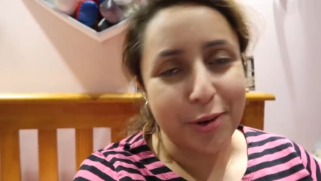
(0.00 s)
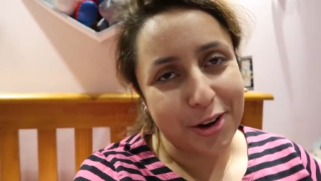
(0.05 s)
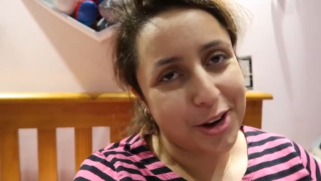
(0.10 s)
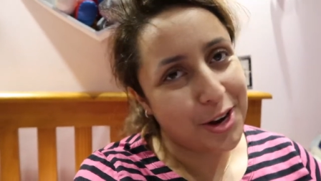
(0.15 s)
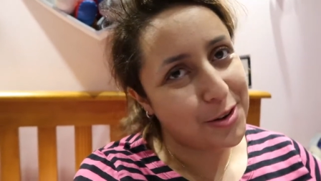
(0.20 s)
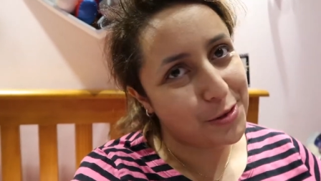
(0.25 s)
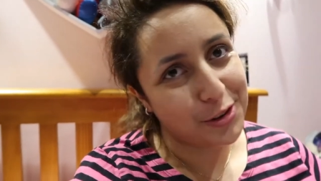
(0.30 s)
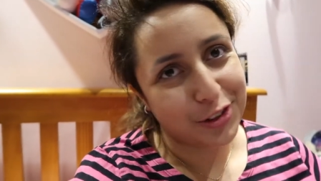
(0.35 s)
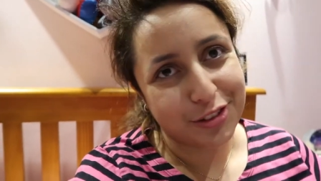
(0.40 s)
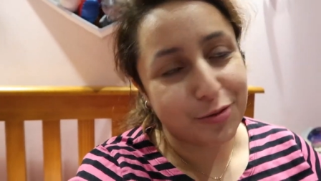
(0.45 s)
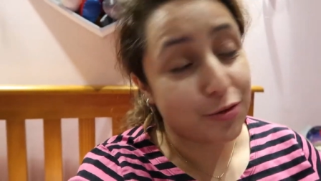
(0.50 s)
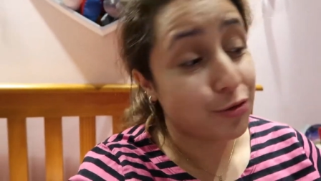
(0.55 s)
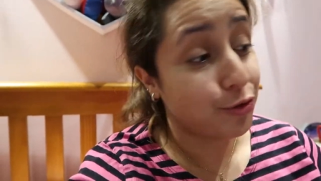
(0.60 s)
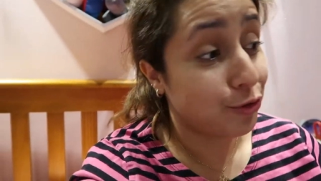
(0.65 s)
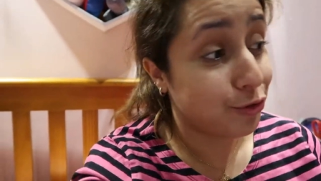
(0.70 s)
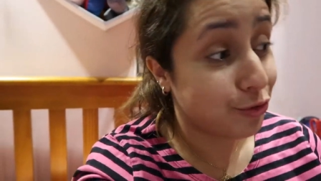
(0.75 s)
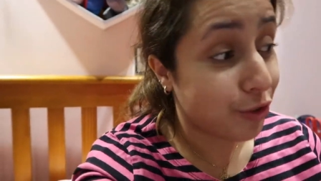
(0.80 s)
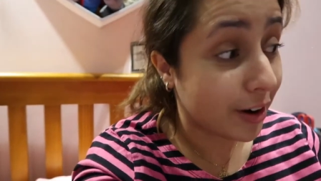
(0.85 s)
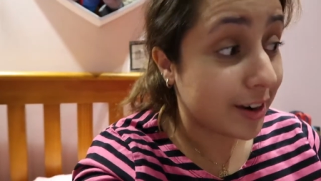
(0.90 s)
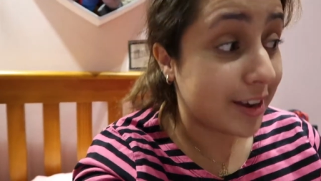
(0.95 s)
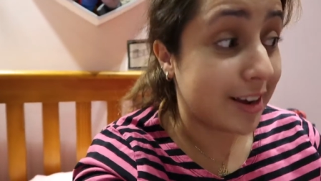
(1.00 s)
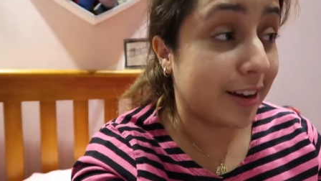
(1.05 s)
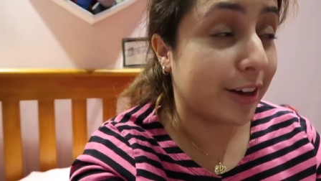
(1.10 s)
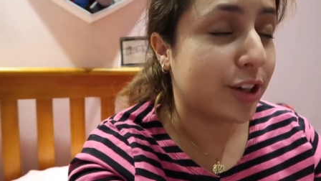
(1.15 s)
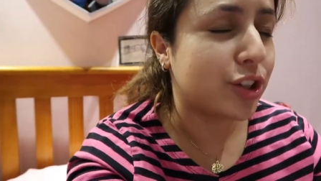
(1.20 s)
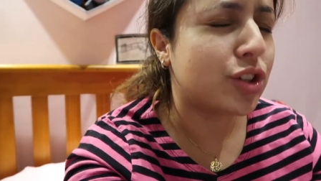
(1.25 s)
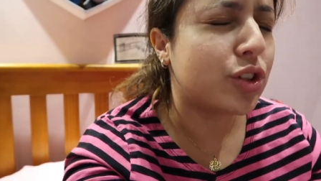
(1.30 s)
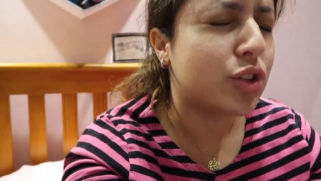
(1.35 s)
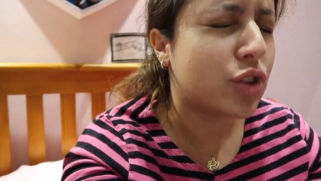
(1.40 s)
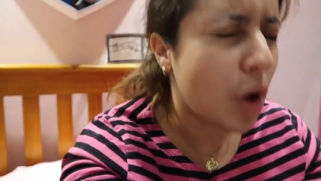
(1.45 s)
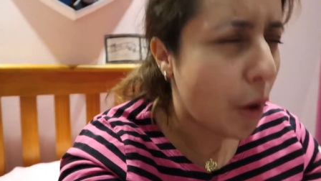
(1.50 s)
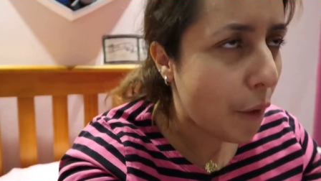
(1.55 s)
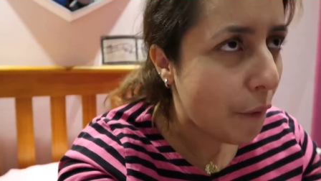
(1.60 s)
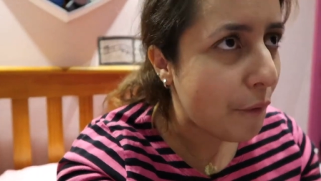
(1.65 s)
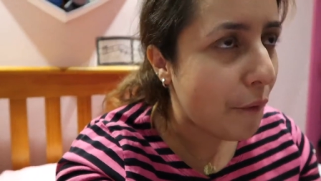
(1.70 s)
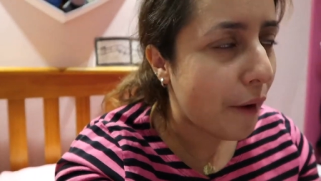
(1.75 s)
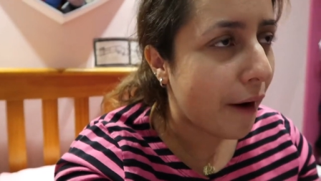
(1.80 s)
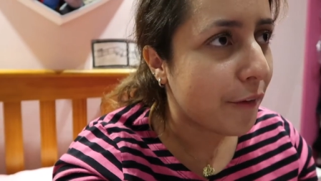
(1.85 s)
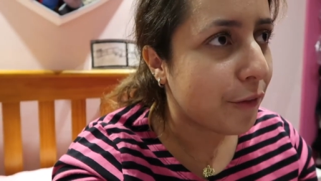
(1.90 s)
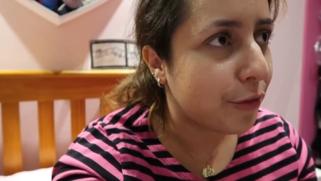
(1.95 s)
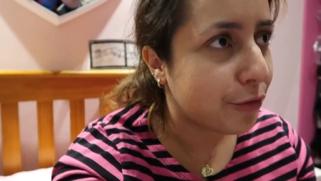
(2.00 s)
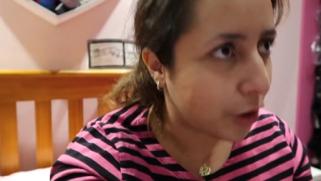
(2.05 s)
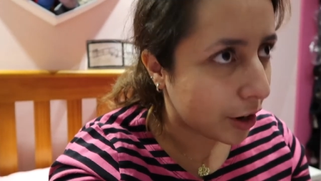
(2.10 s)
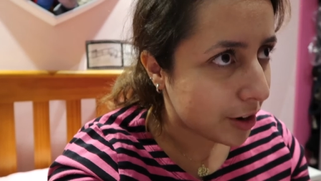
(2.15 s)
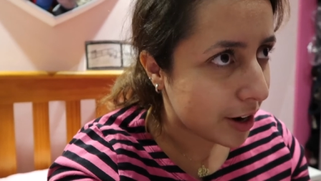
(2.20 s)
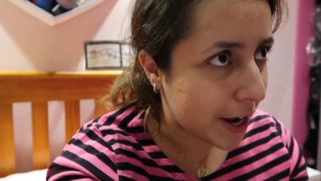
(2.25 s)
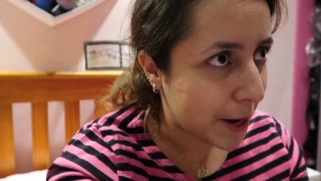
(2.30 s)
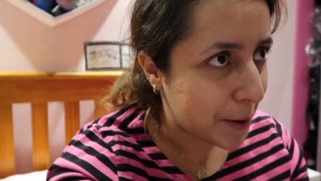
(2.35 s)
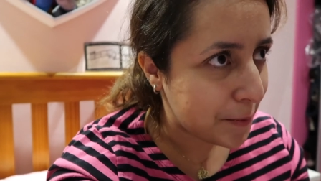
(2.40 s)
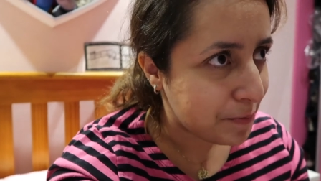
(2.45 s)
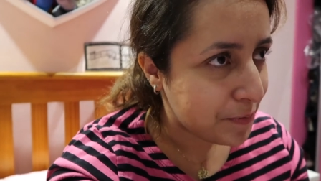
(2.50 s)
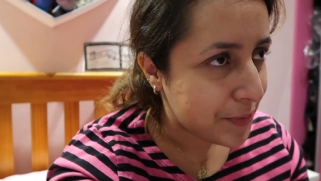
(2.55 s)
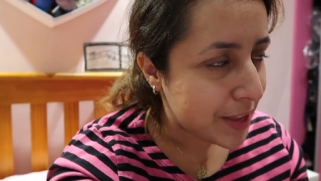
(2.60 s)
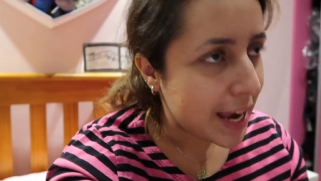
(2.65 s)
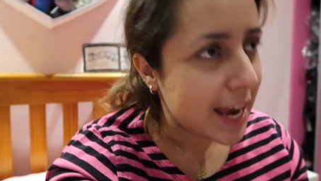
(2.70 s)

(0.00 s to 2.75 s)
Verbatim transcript: he was funny, like so funny.